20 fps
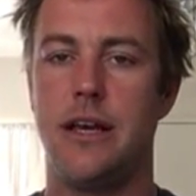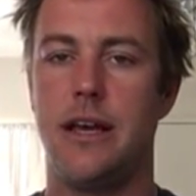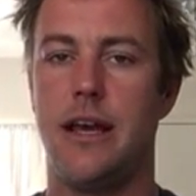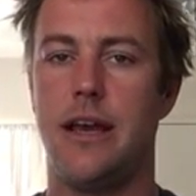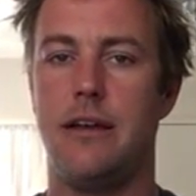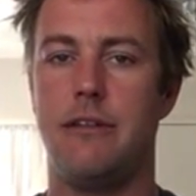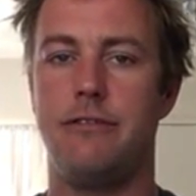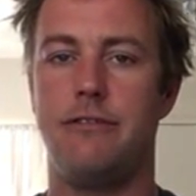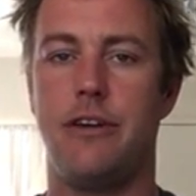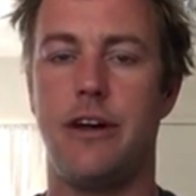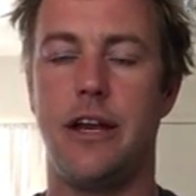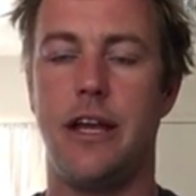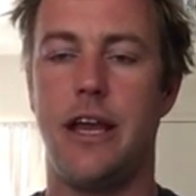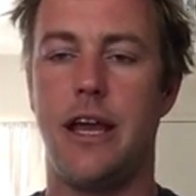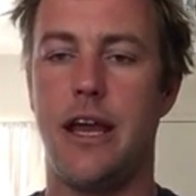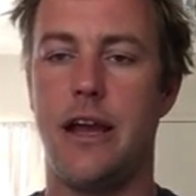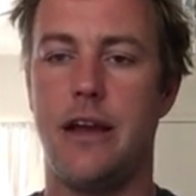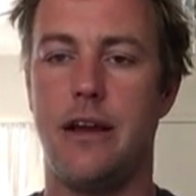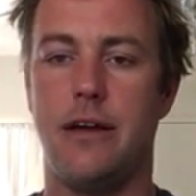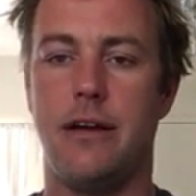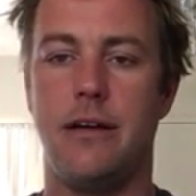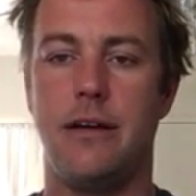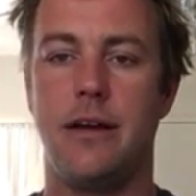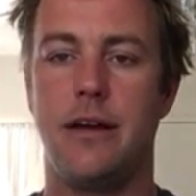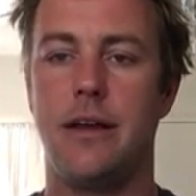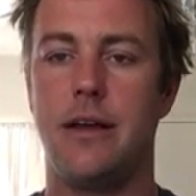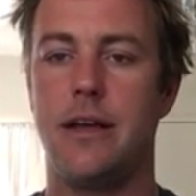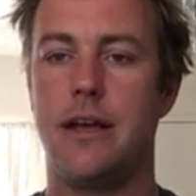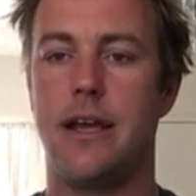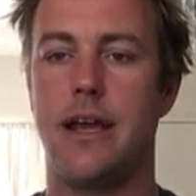and funny hair
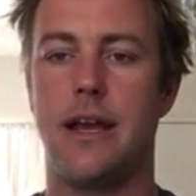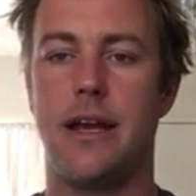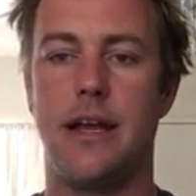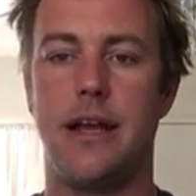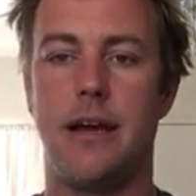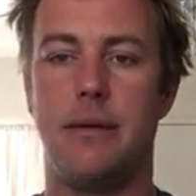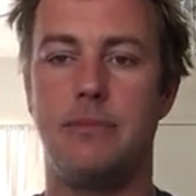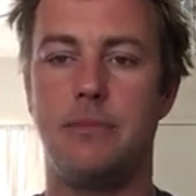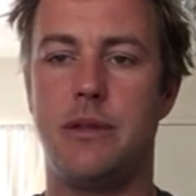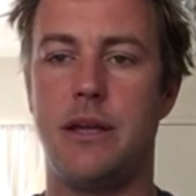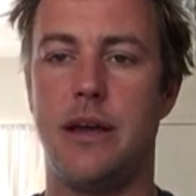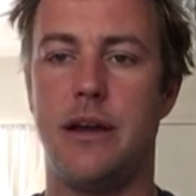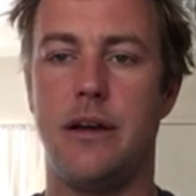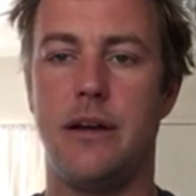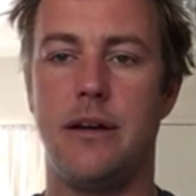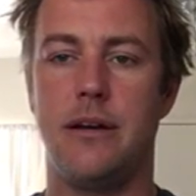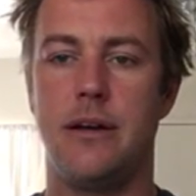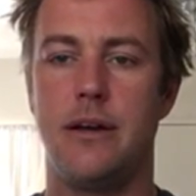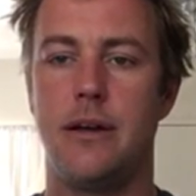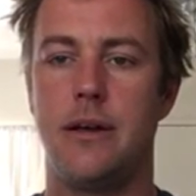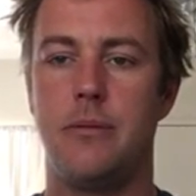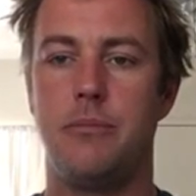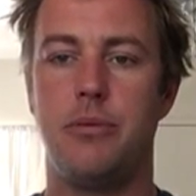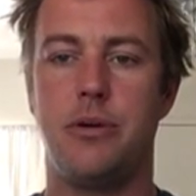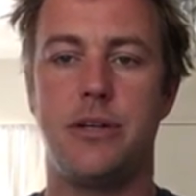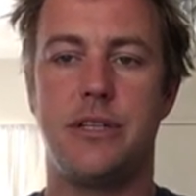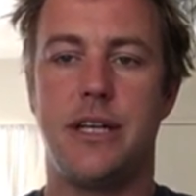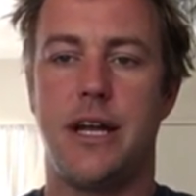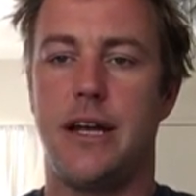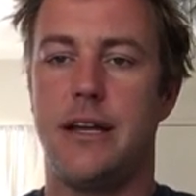getting up there
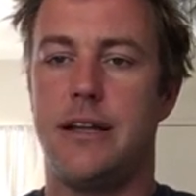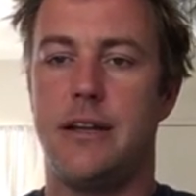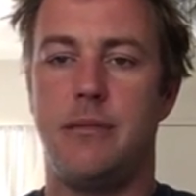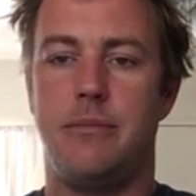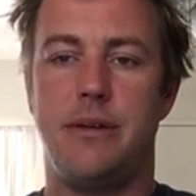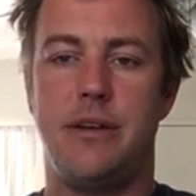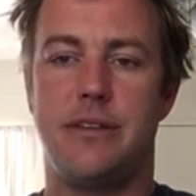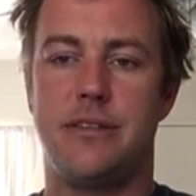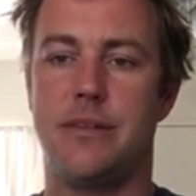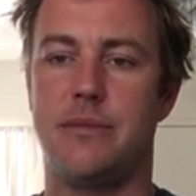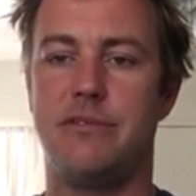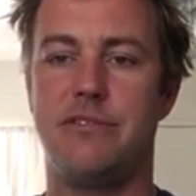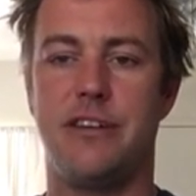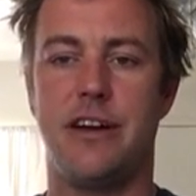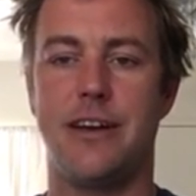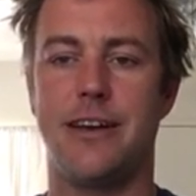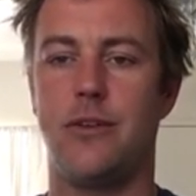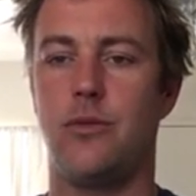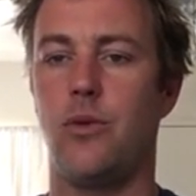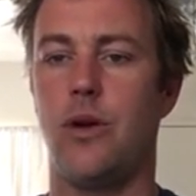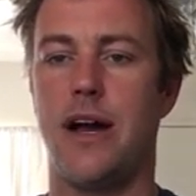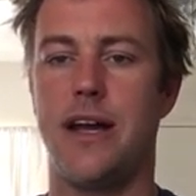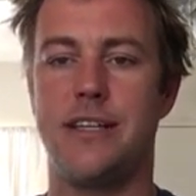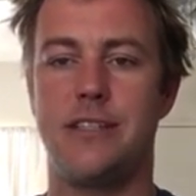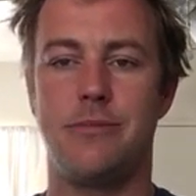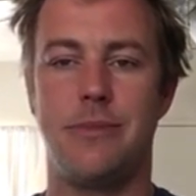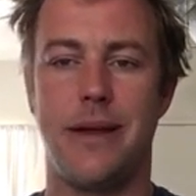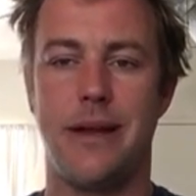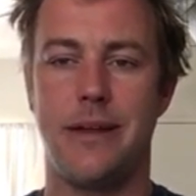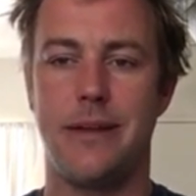pretending to be some fucking wise
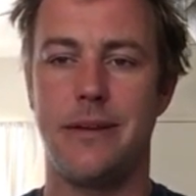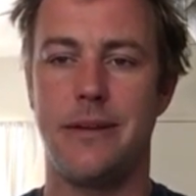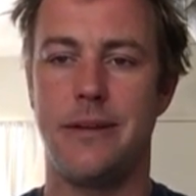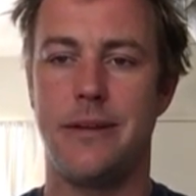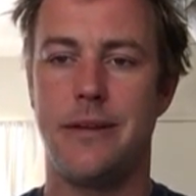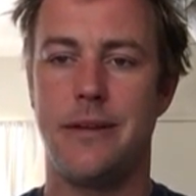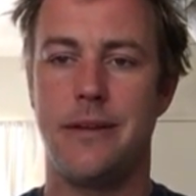man